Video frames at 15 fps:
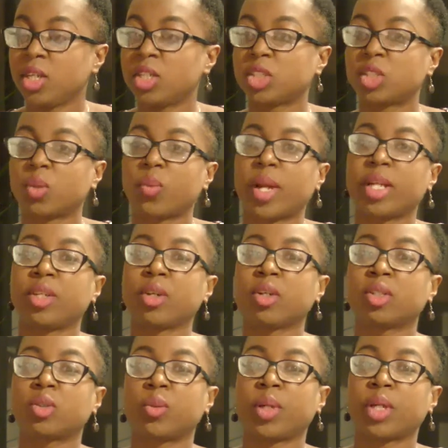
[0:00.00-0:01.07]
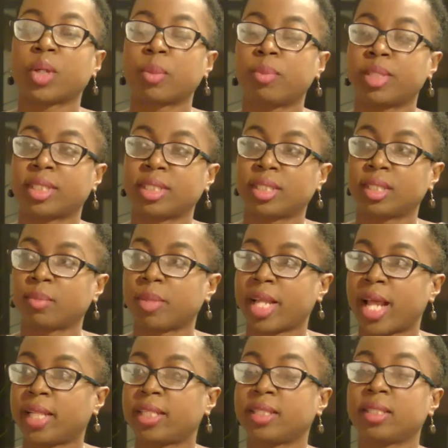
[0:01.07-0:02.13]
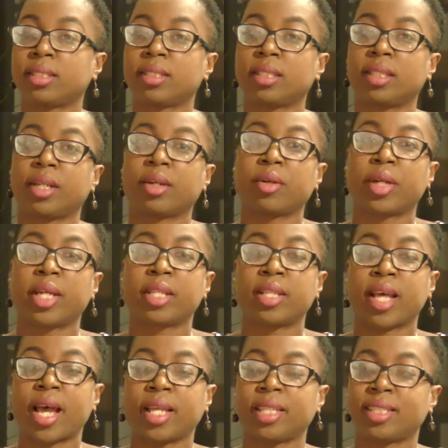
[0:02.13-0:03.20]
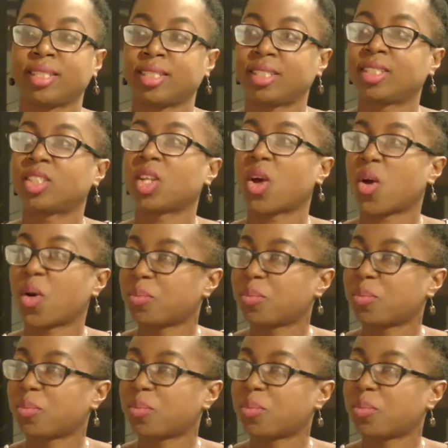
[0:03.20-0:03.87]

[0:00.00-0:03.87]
So when you're doing your business plan, this is an area that is